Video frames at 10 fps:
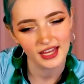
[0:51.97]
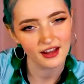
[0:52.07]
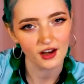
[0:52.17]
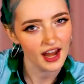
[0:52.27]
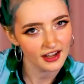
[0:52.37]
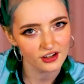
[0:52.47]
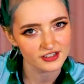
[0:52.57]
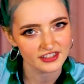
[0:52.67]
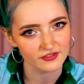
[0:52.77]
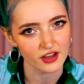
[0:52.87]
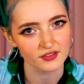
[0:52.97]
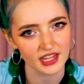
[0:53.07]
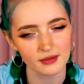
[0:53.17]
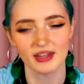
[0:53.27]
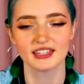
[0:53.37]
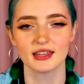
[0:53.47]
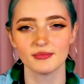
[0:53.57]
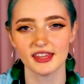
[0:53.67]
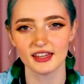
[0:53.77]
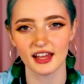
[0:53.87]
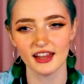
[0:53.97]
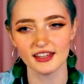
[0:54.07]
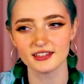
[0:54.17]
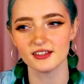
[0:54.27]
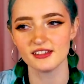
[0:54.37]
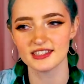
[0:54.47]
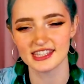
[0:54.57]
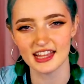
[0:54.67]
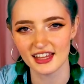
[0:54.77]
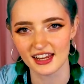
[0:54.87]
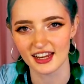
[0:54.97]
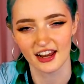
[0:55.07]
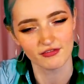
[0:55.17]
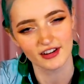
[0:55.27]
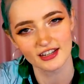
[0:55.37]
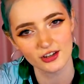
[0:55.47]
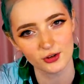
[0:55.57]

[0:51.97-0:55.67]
we get our editors involved and make something a little silly and fun to